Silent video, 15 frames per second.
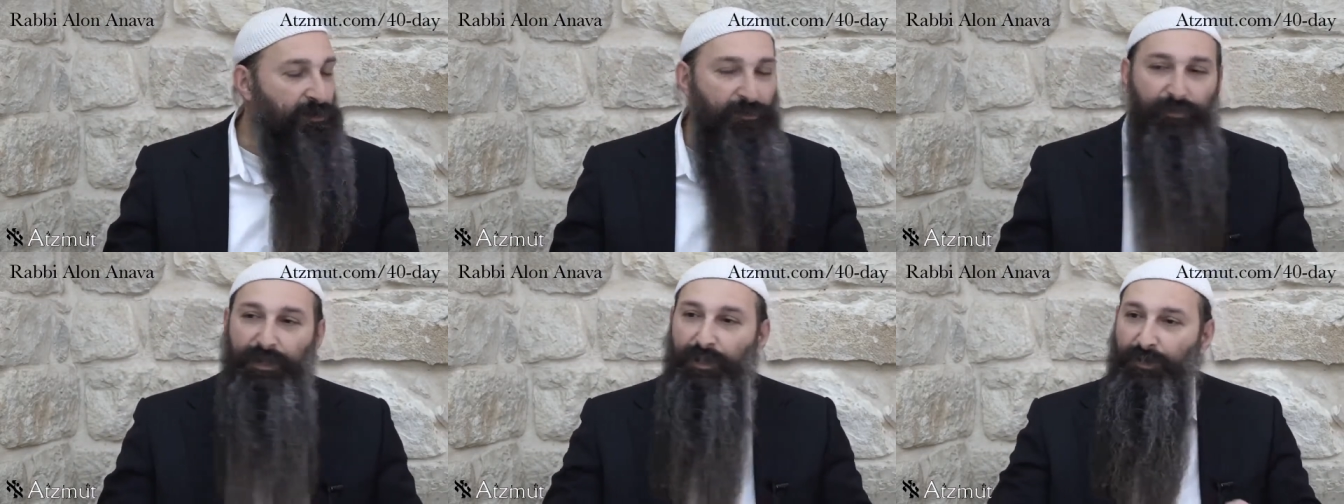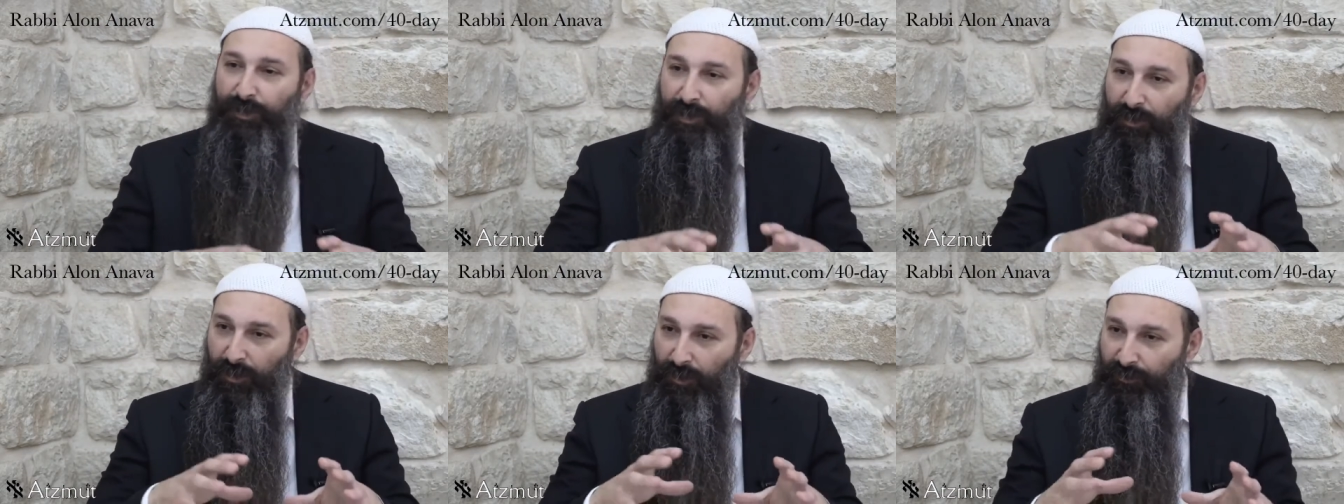We're going
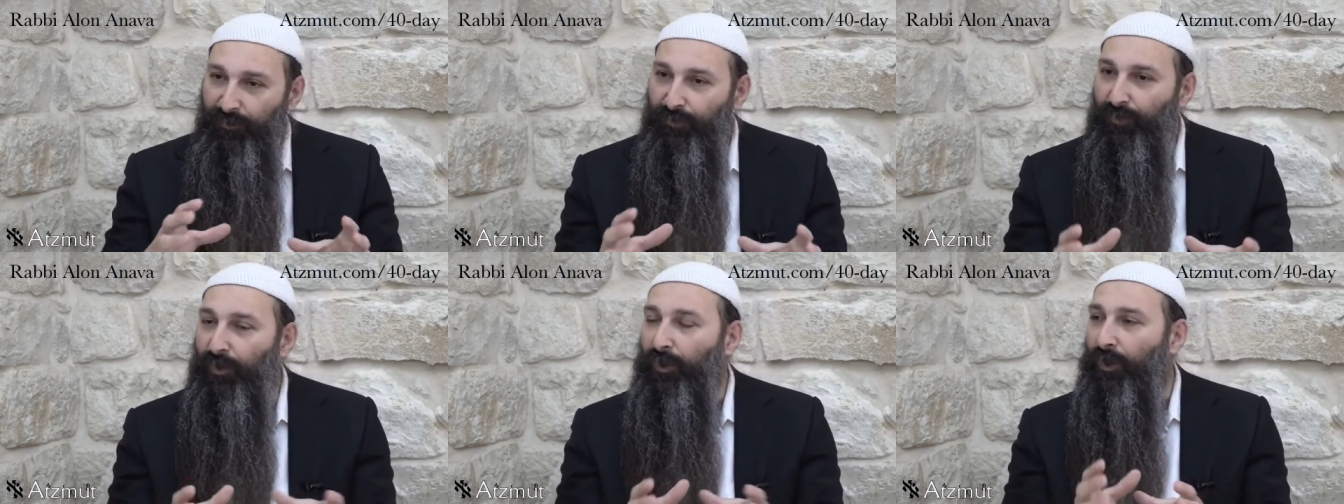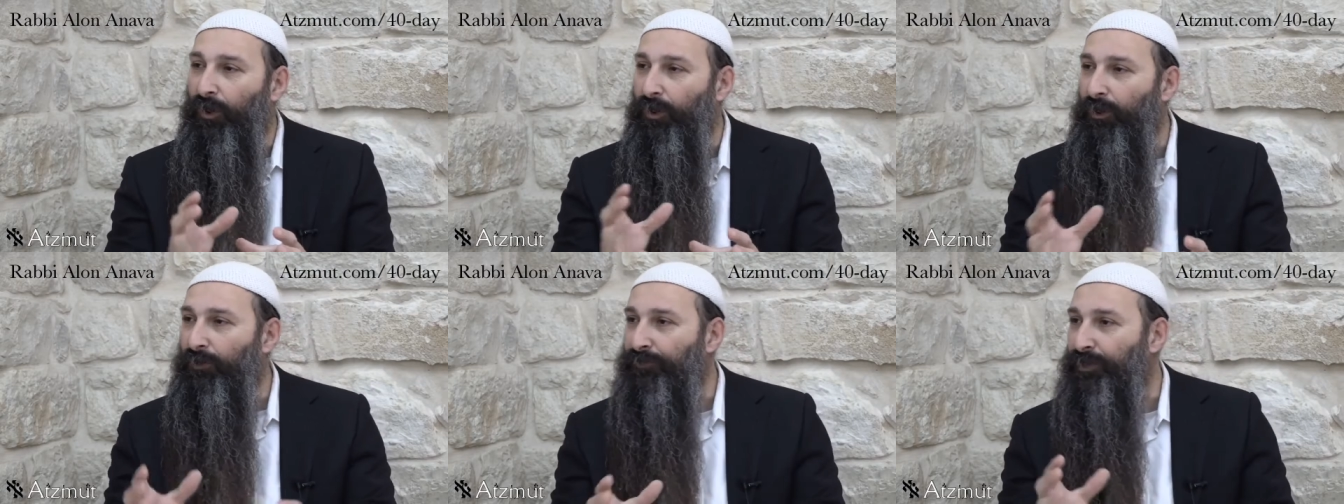to go through
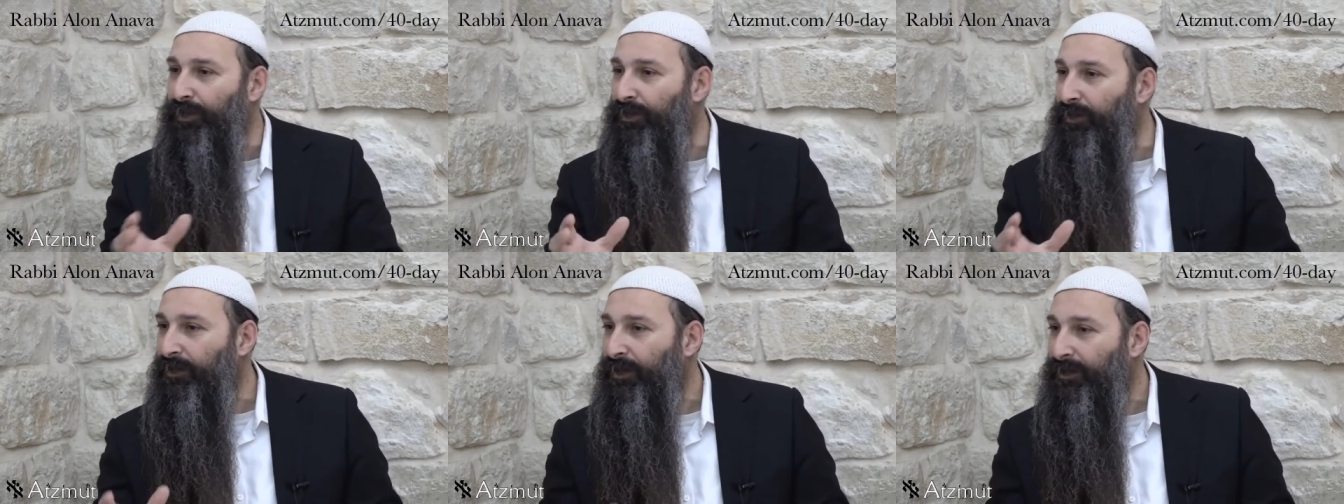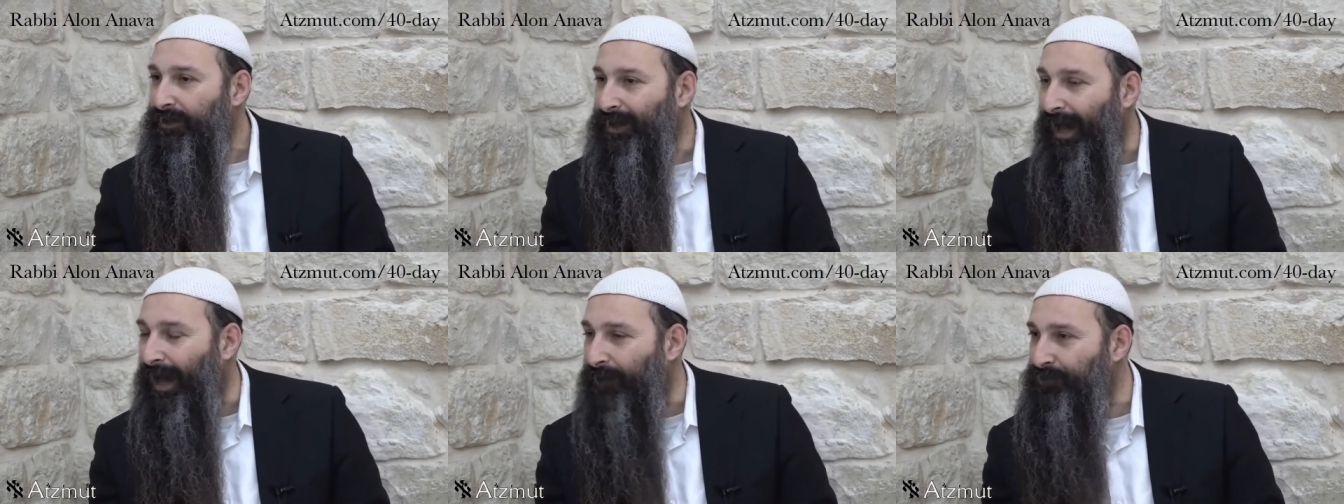all the
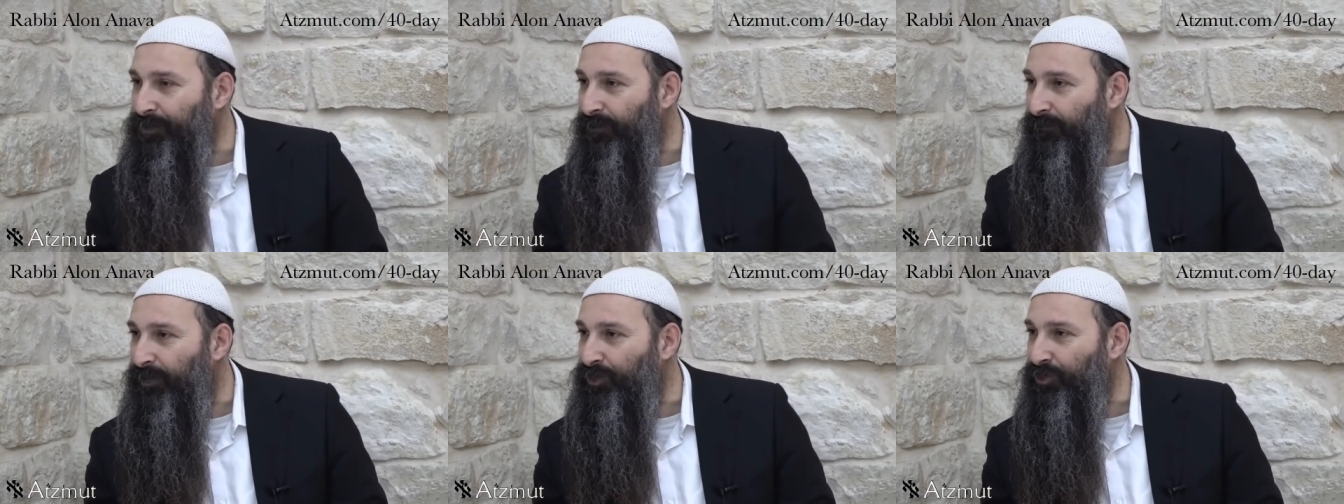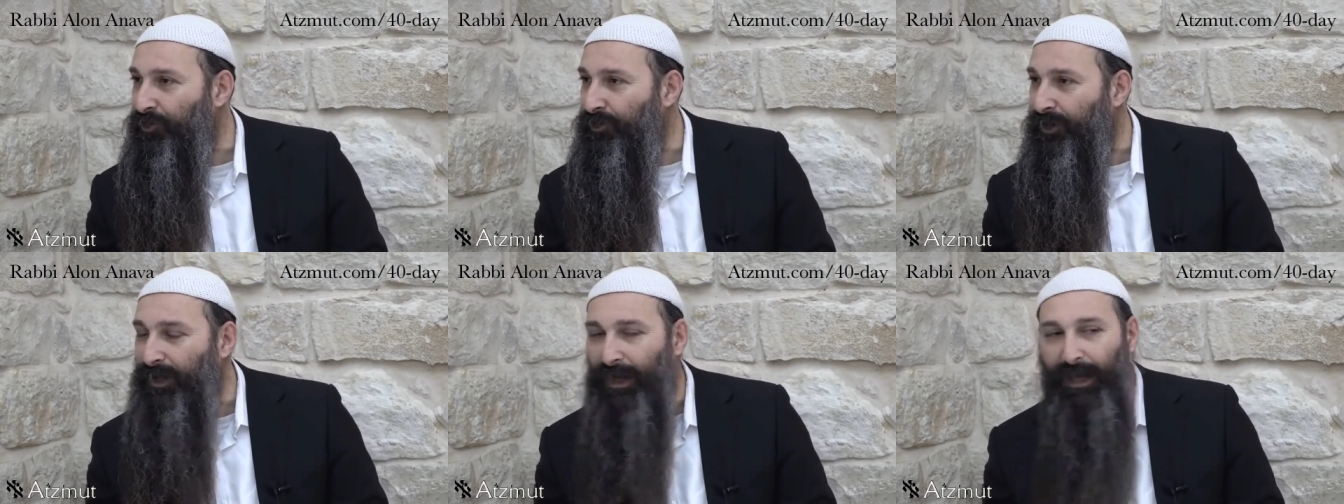types of
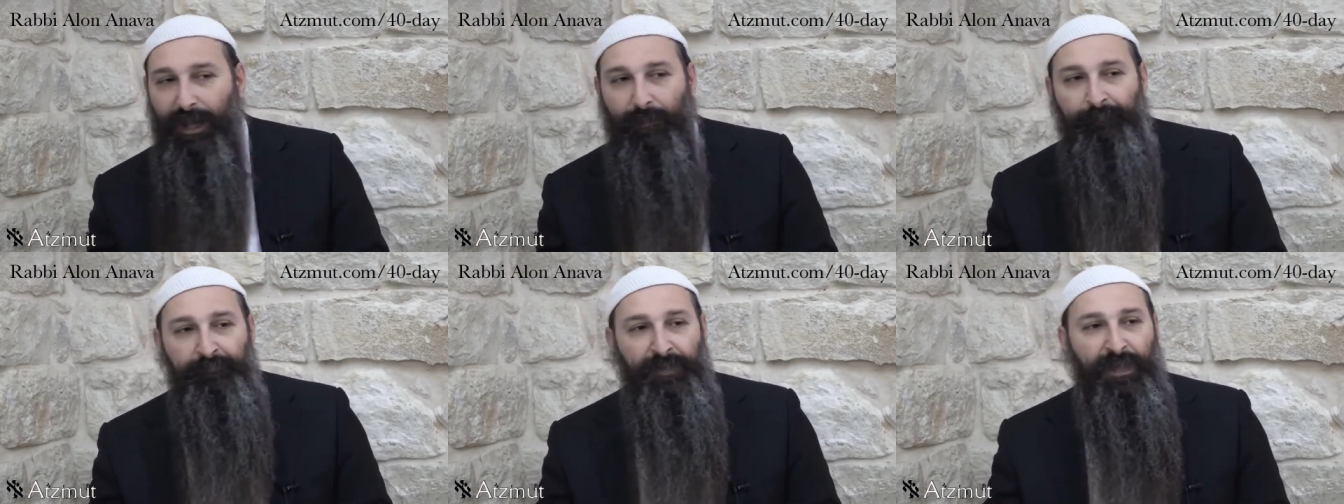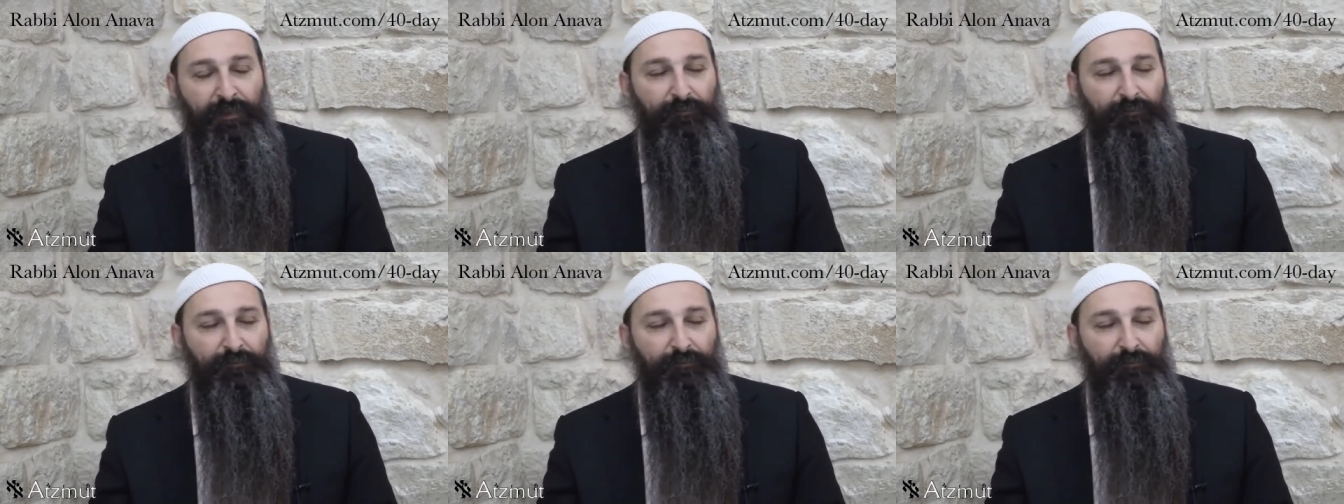lashon hara,